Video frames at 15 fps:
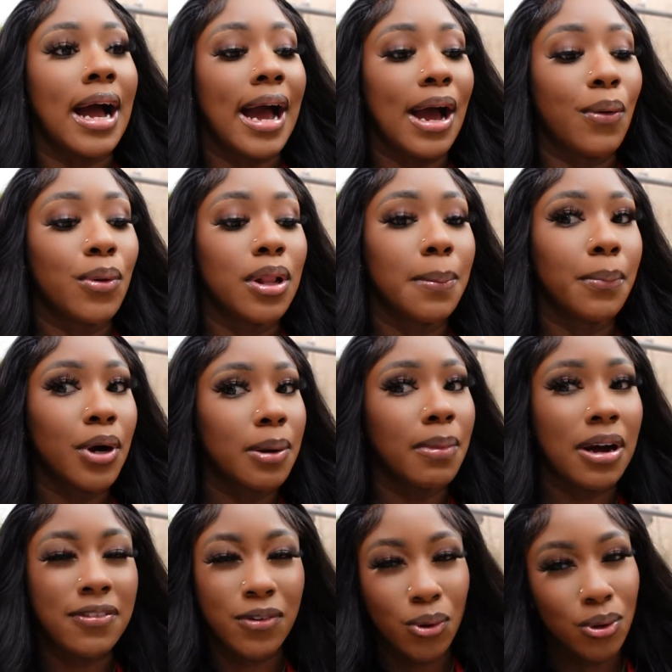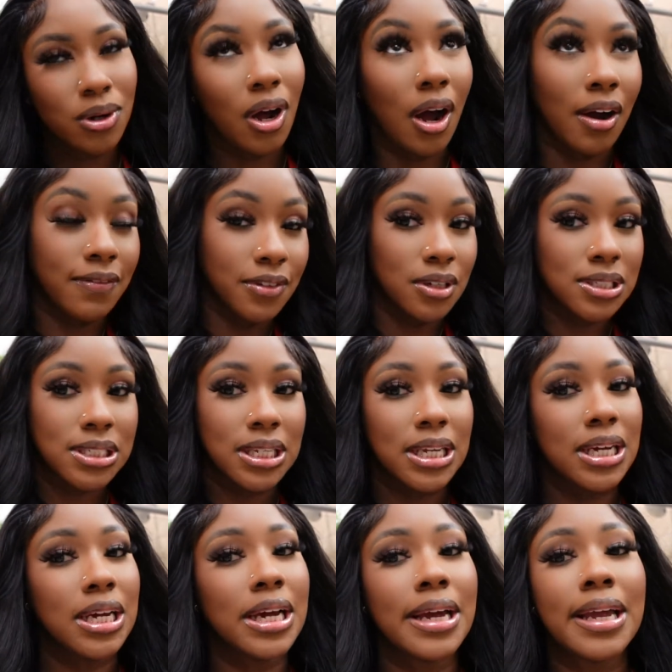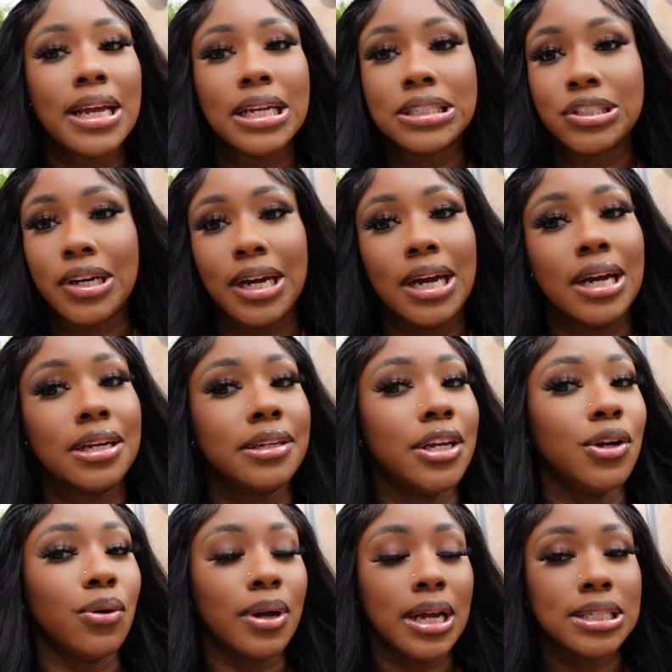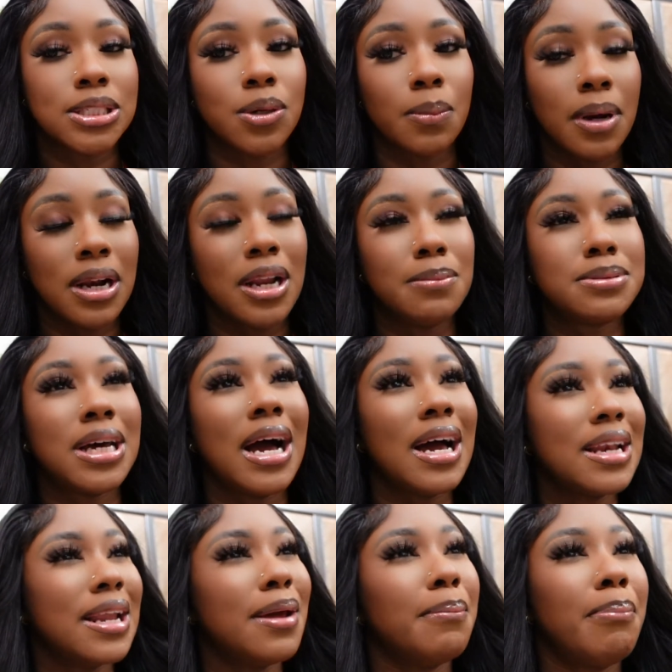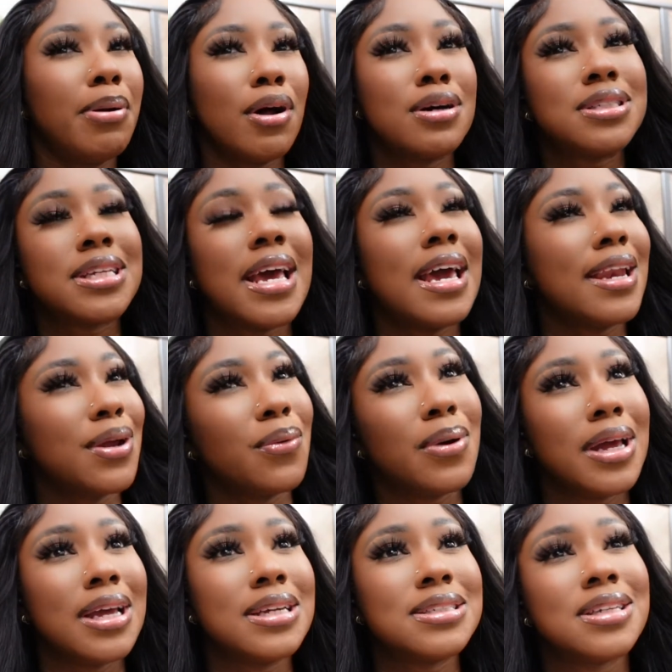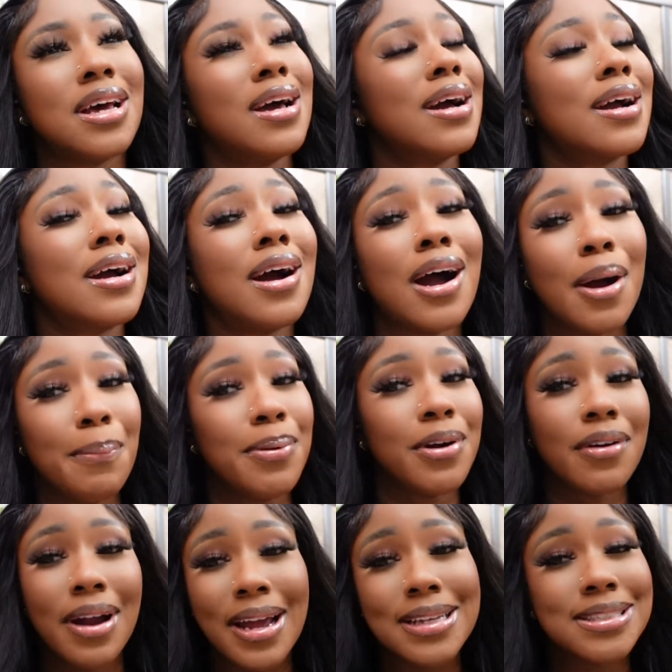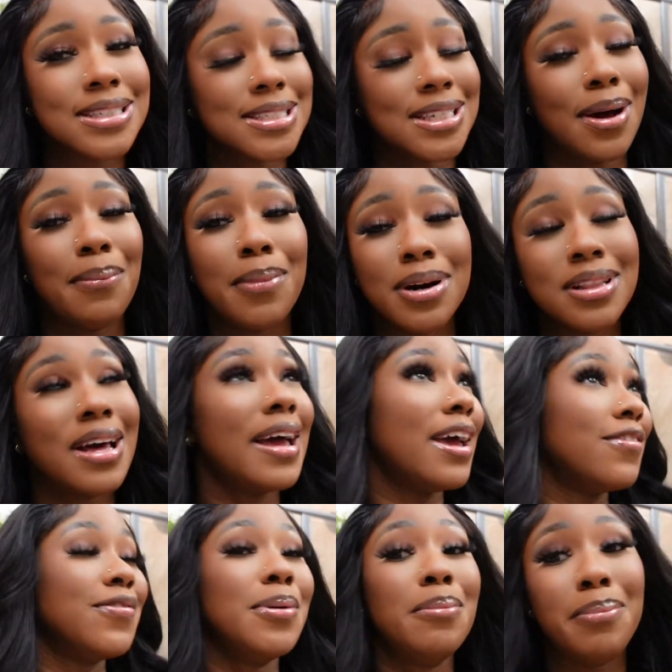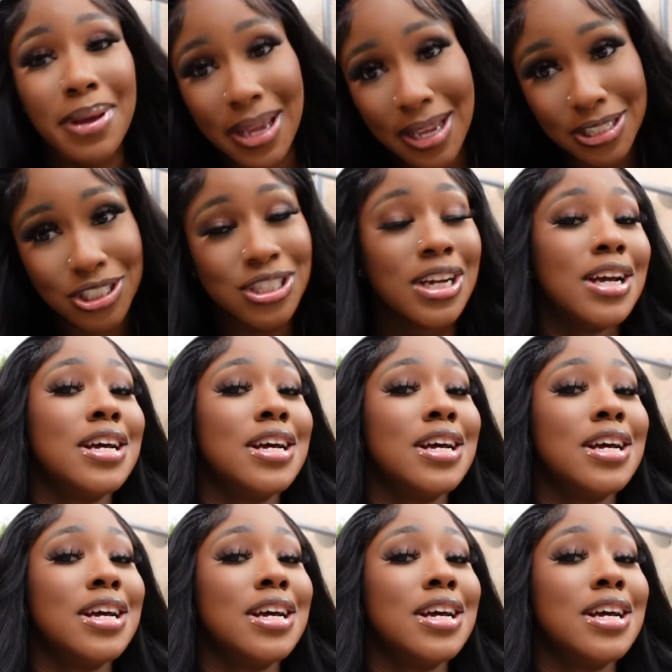I will bring my phone, obviously. try and, you know, get some clips. And then plus, anyways, copyright is a mother effing bitch.